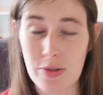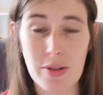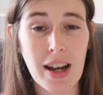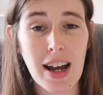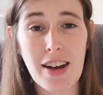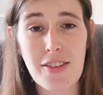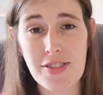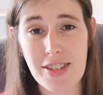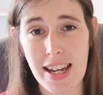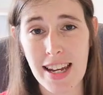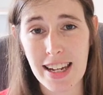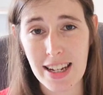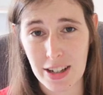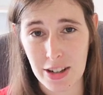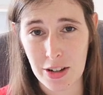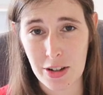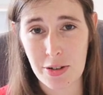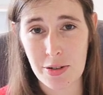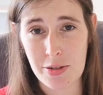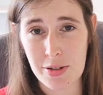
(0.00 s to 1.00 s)
So I have
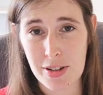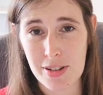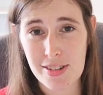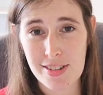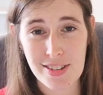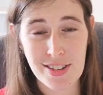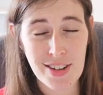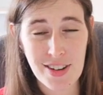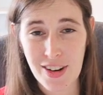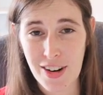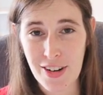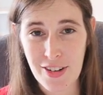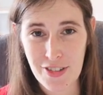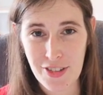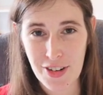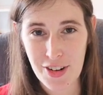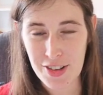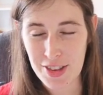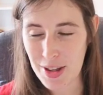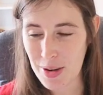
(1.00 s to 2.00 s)
taken losers, and you can't
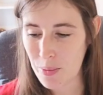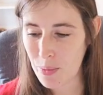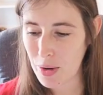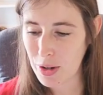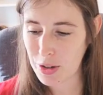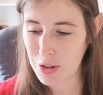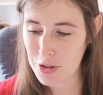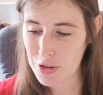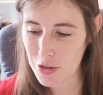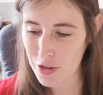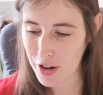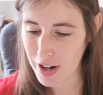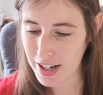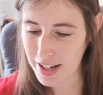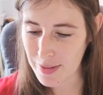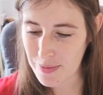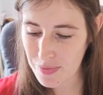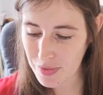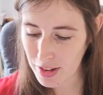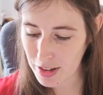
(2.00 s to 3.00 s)
avoid them when you're
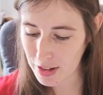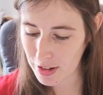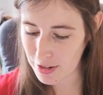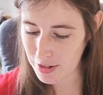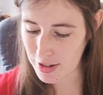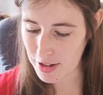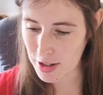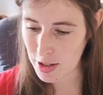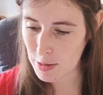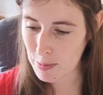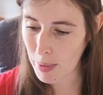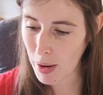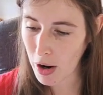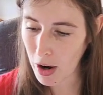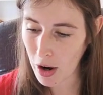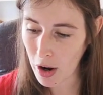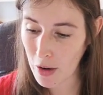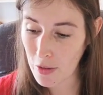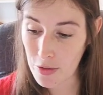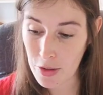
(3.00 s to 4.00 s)
trading. Losers is
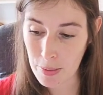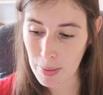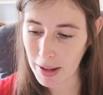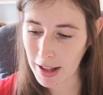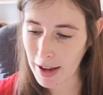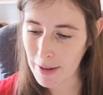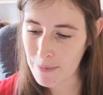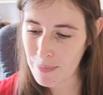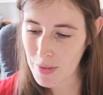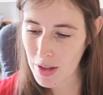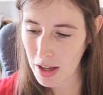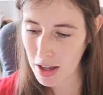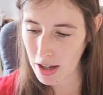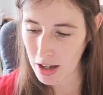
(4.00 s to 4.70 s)
part of the plan.